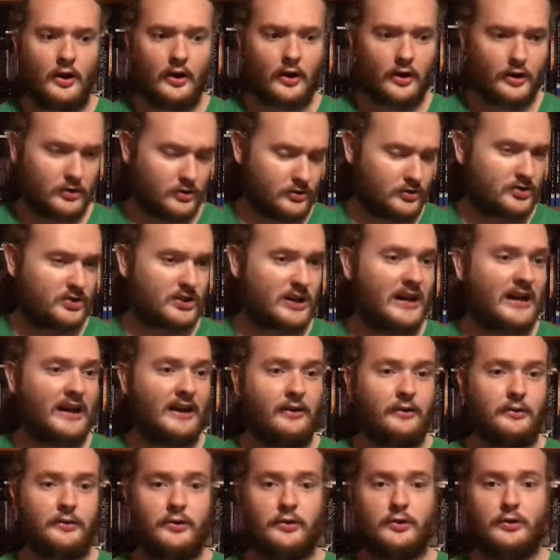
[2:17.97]
her
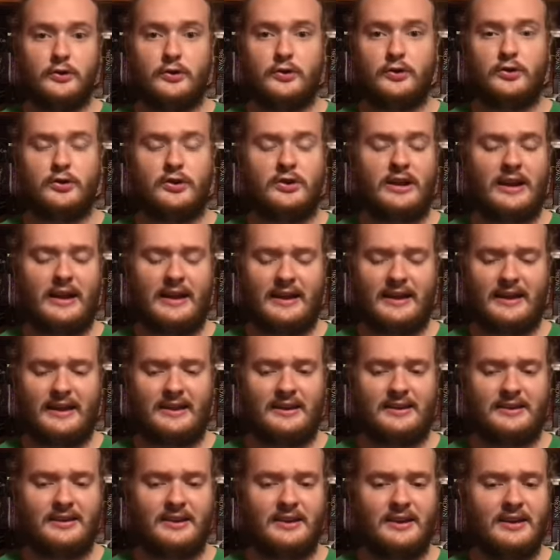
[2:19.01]
childhood
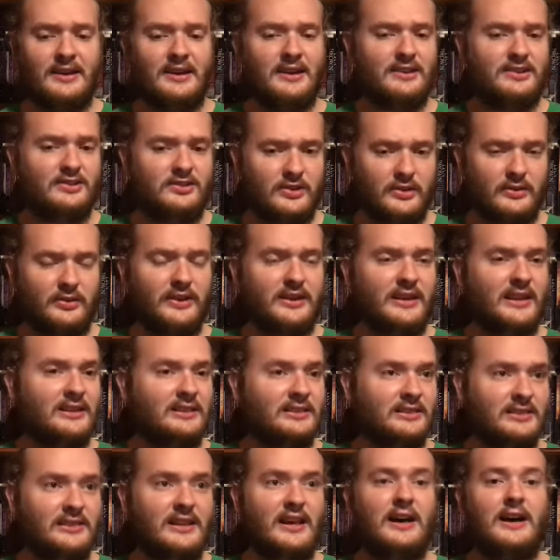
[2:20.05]
and dealing a
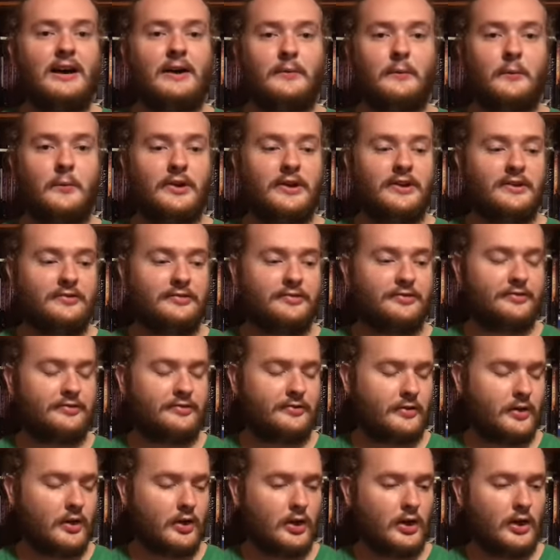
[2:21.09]
lot
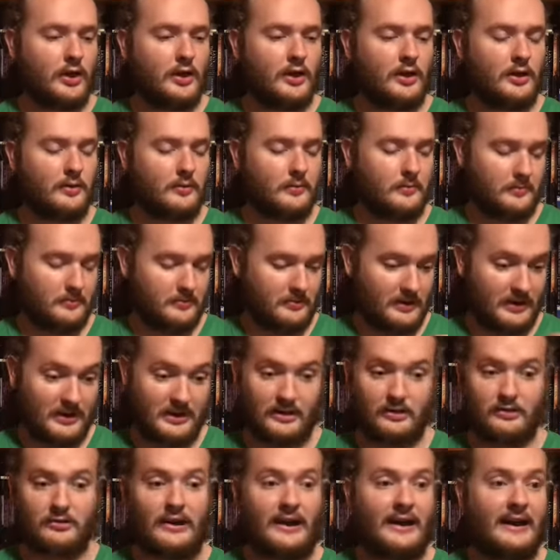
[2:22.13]
with
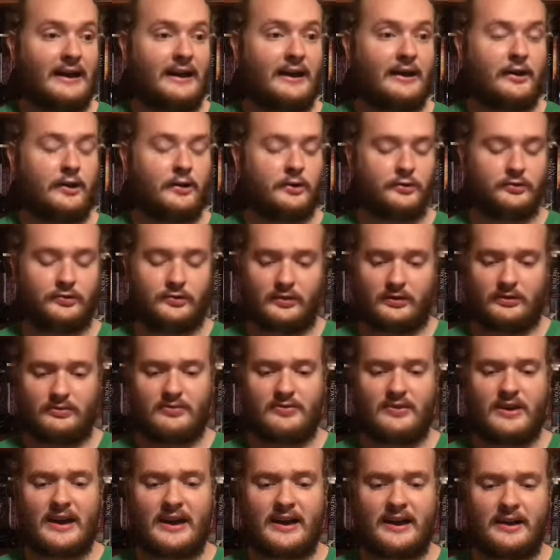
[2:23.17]
Hill House
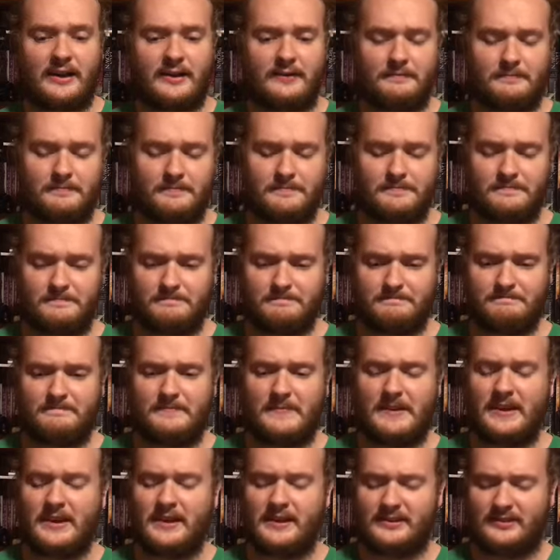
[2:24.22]
and that
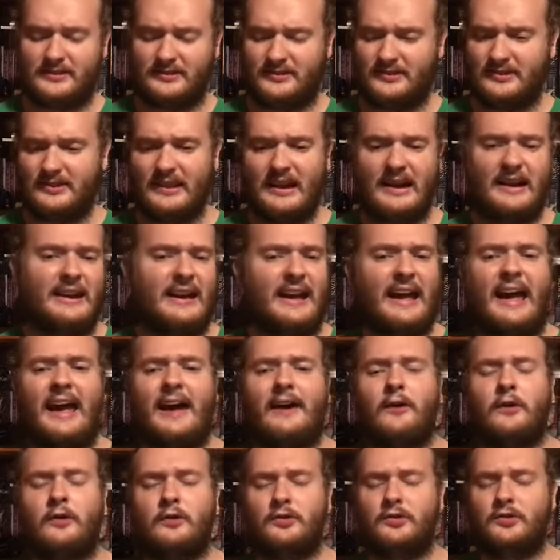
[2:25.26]
it's not a
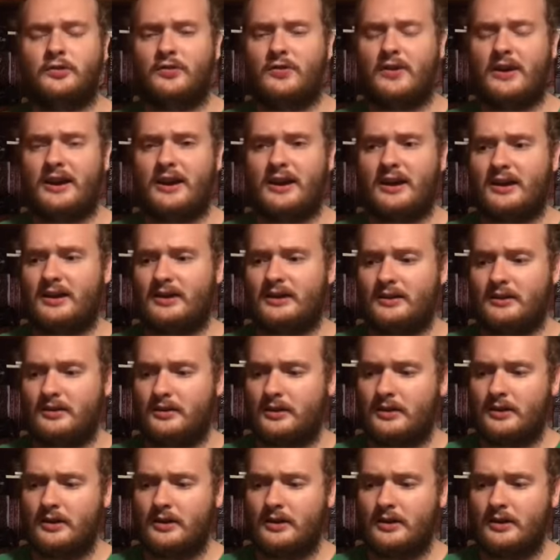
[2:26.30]
house that